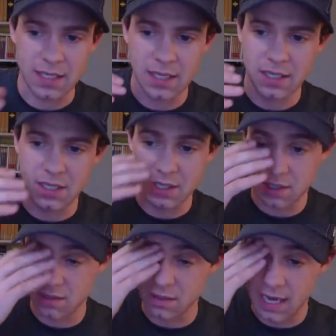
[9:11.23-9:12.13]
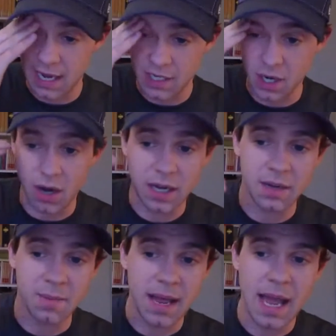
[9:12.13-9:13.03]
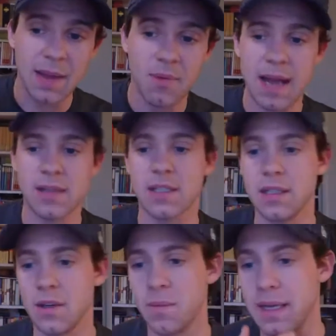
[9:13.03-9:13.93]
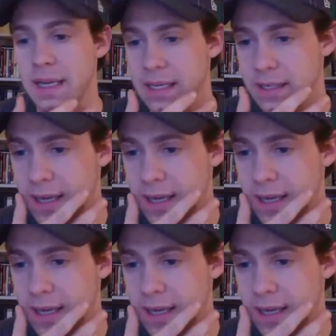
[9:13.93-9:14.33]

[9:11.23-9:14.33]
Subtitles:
They just kind of darkened my eyebrows a little bit.